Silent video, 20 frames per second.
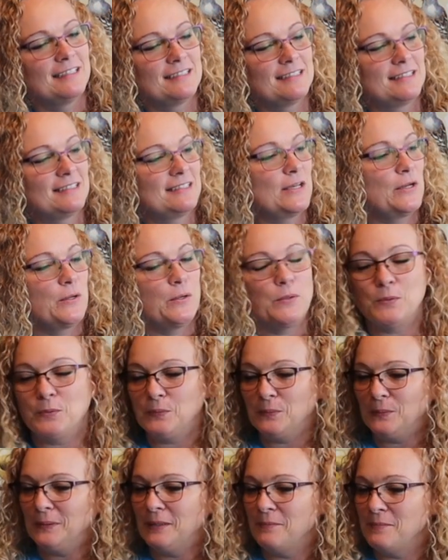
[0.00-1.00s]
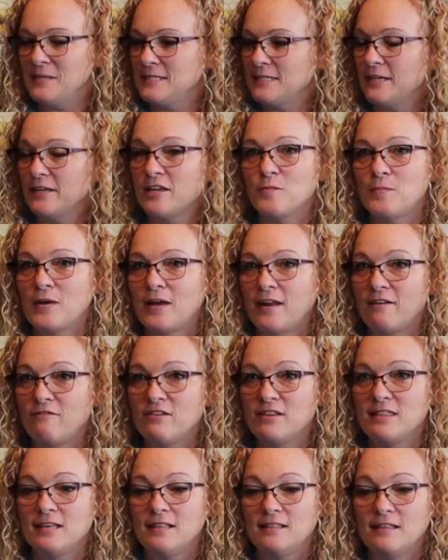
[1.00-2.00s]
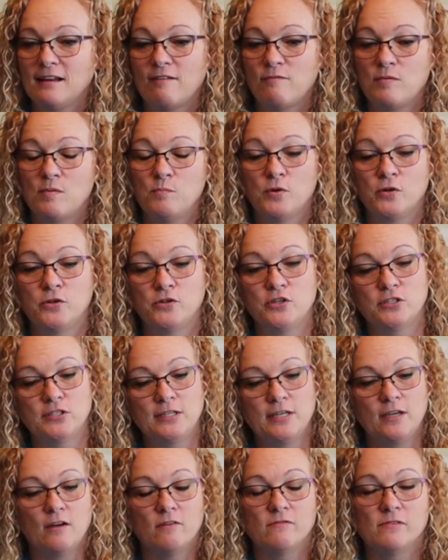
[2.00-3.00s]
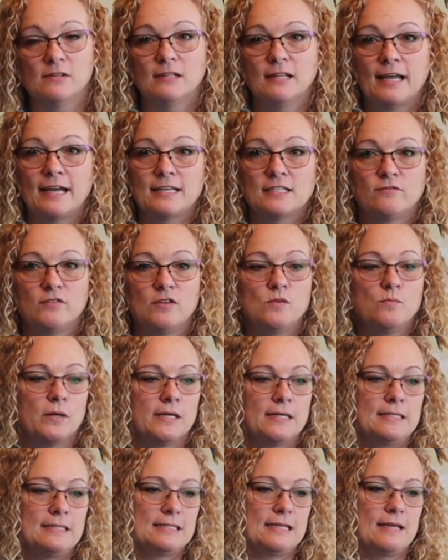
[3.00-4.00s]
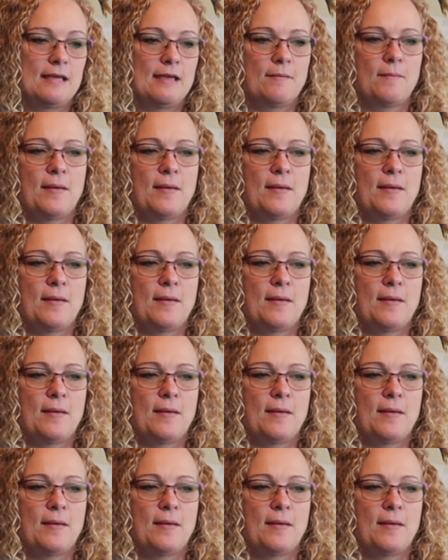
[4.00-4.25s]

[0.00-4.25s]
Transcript: So let me tell you about everything that I've been purchasing over the last few months